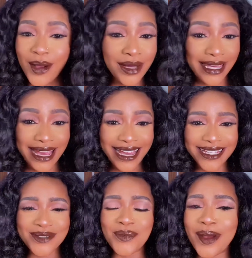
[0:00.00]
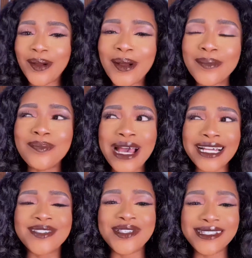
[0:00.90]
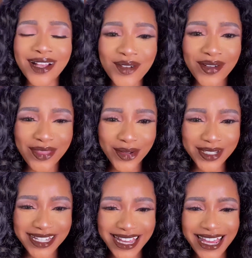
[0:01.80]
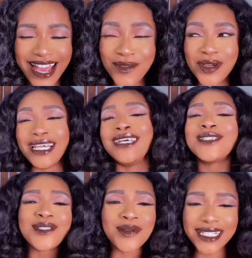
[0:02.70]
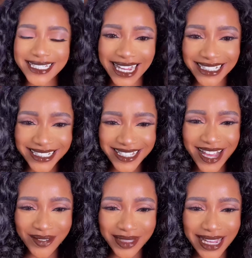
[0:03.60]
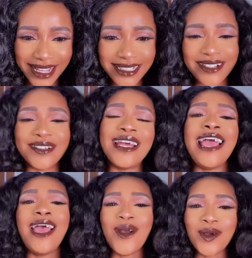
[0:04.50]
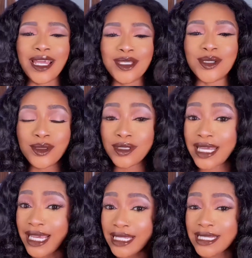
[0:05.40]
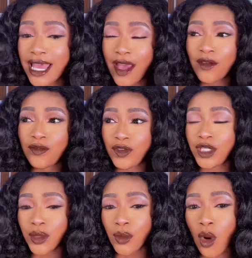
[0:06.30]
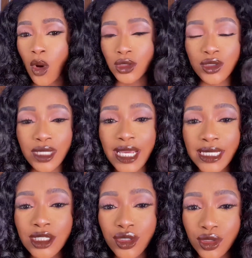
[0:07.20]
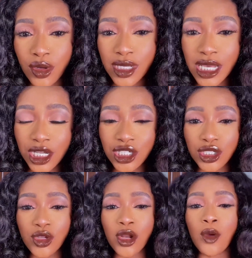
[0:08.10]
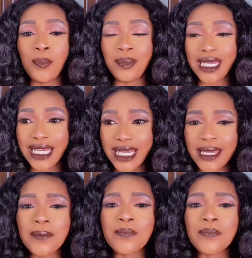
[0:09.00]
Hey guys, welcome back to Sankofa Thursday. We are so excited to have you guys here. Okay, so today's video or today's tutorial section is going to be